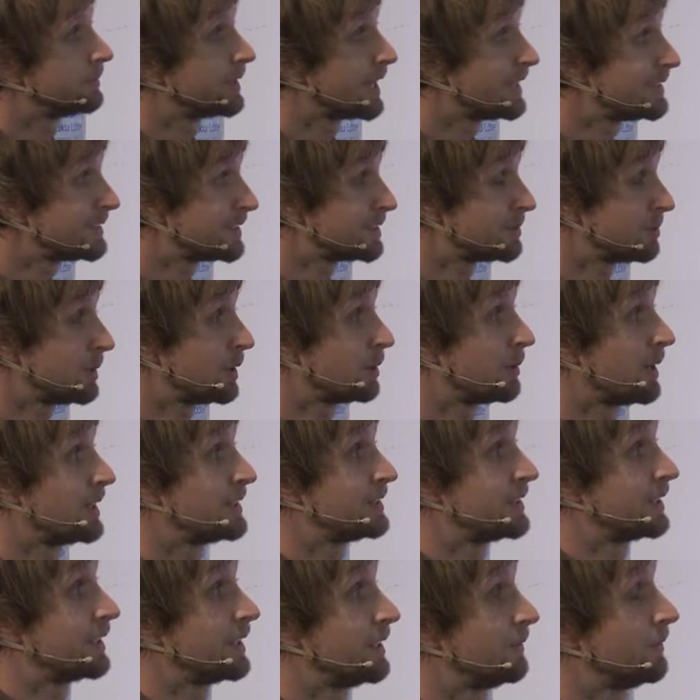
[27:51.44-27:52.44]
cases, be quite
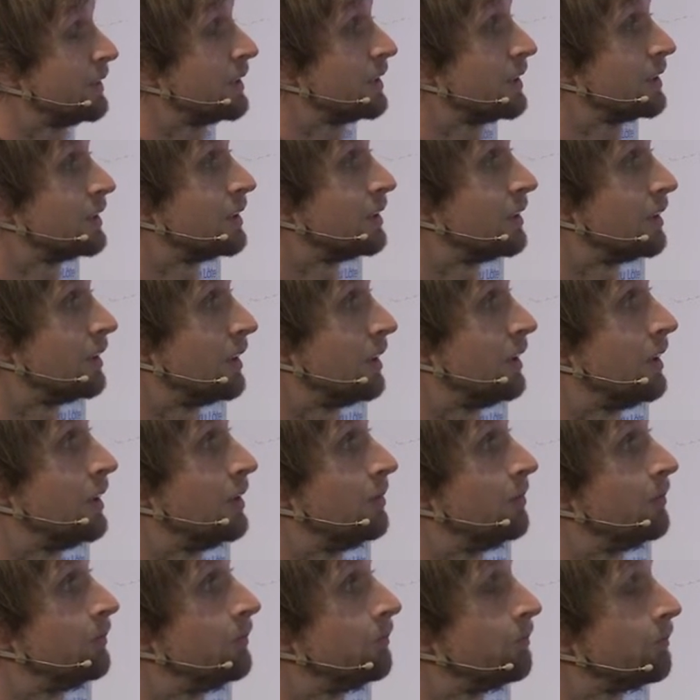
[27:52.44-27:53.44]
significant.
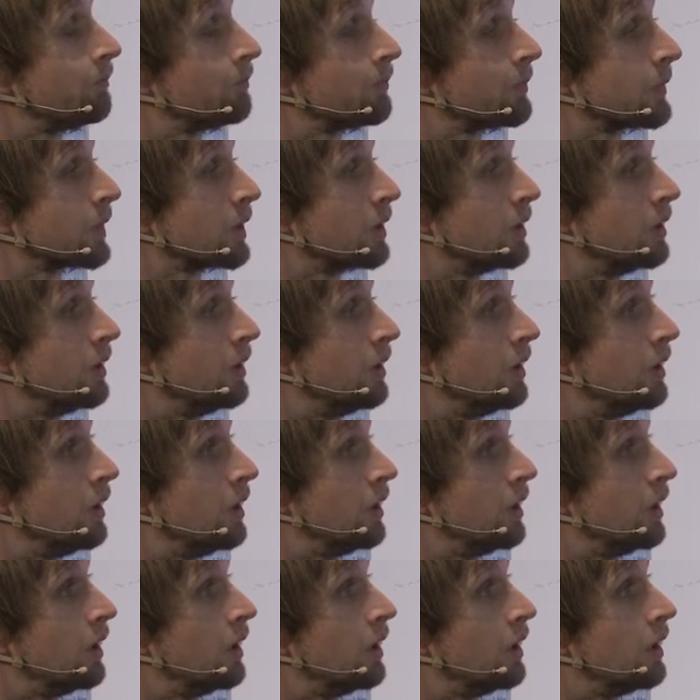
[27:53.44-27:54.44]
Um,
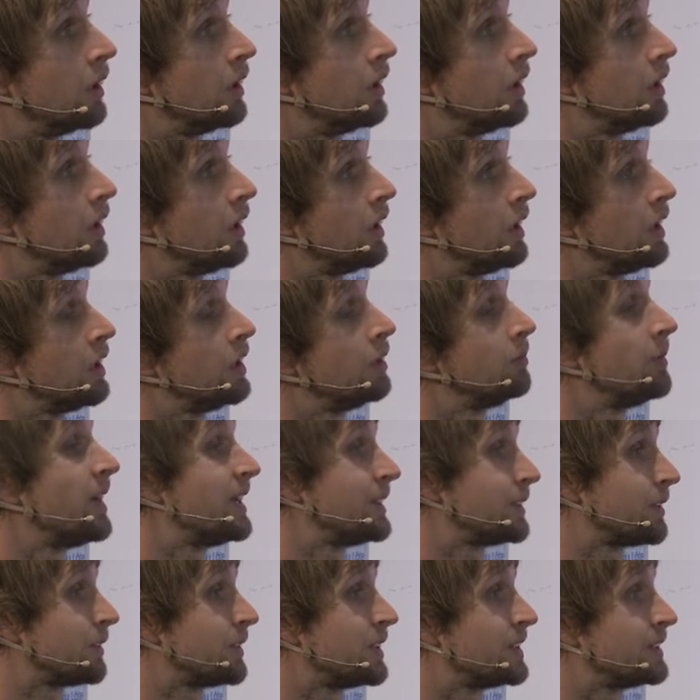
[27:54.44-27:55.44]
uh,
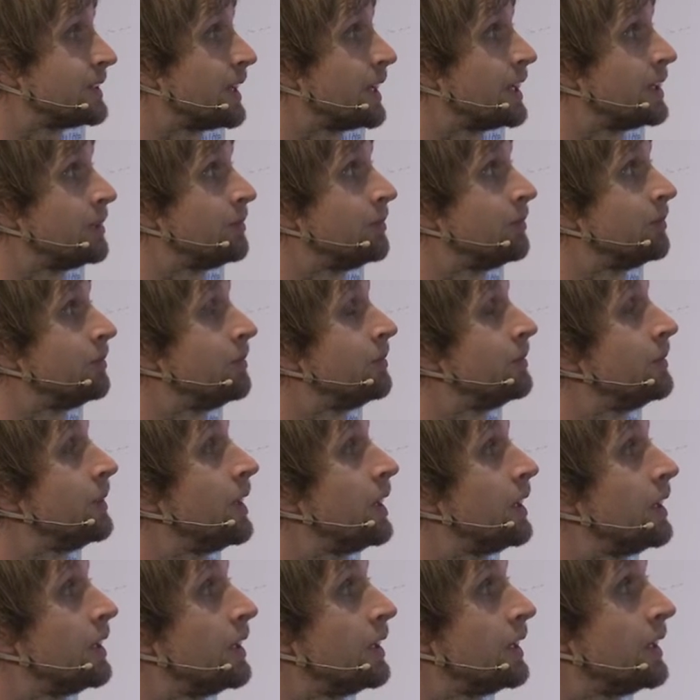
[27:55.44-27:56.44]
based on the same
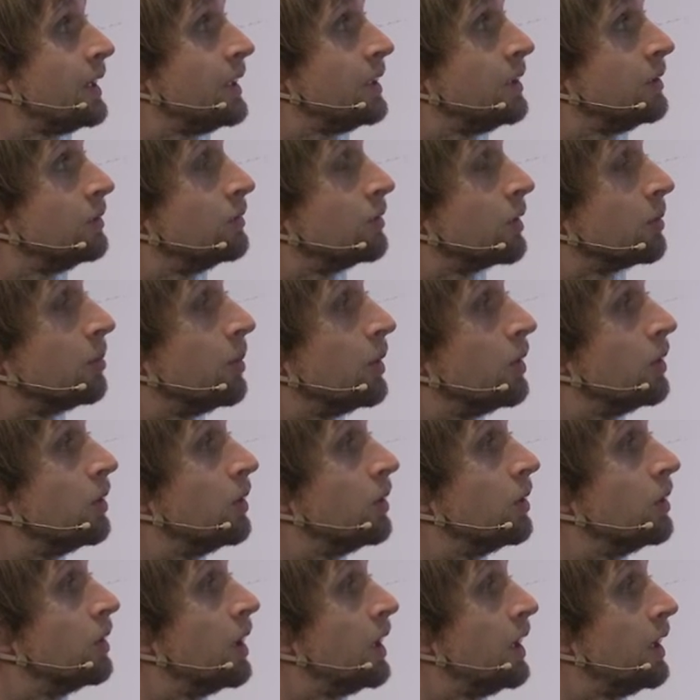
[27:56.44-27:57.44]
uh, EU
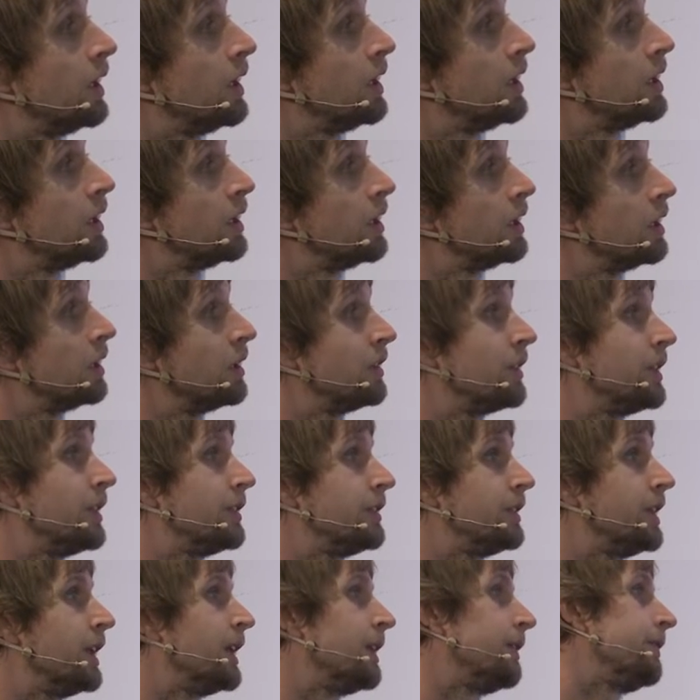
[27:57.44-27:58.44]
report, uh,
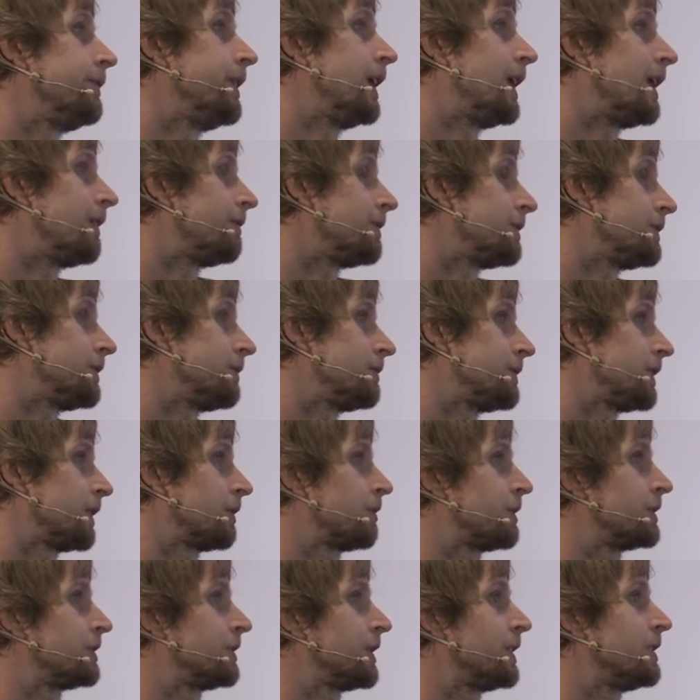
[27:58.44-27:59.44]
that the, the, levels of
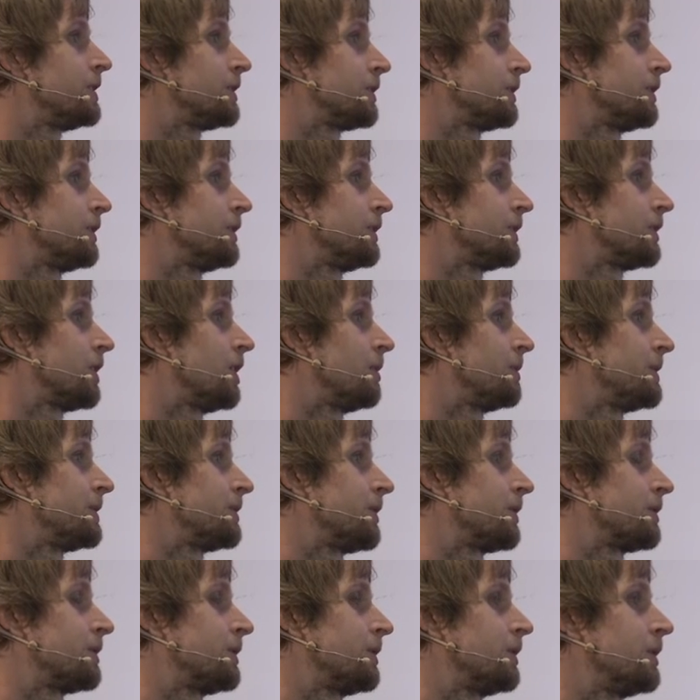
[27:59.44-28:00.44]
sequestration and the carbon
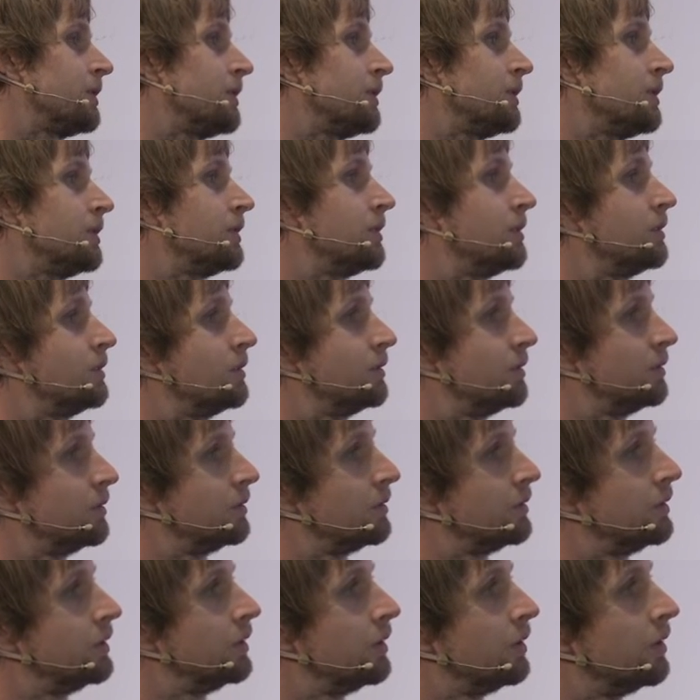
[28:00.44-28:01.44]
stocks are
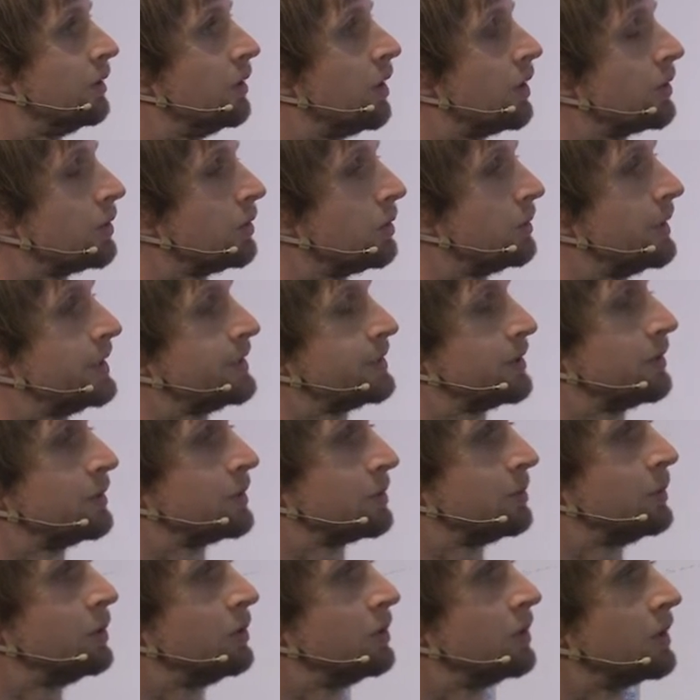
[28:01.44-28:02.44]
not always so
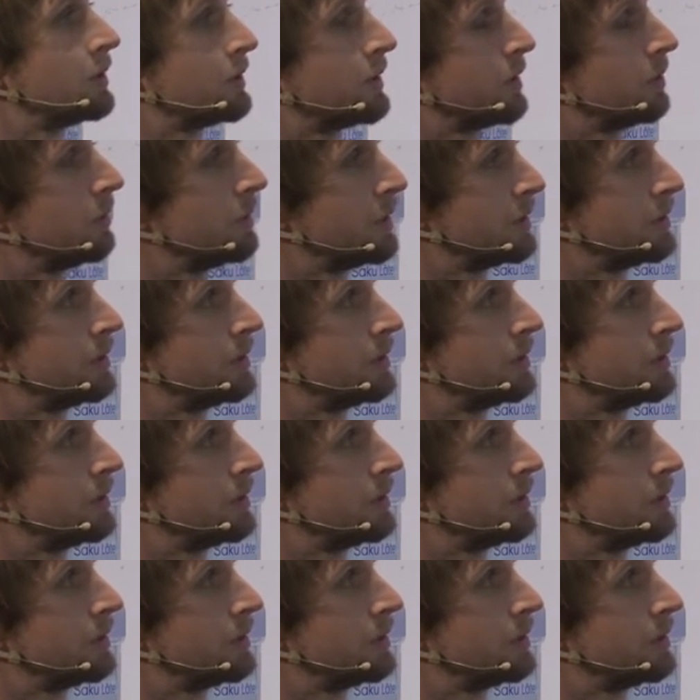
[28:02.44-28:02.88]
small. So it,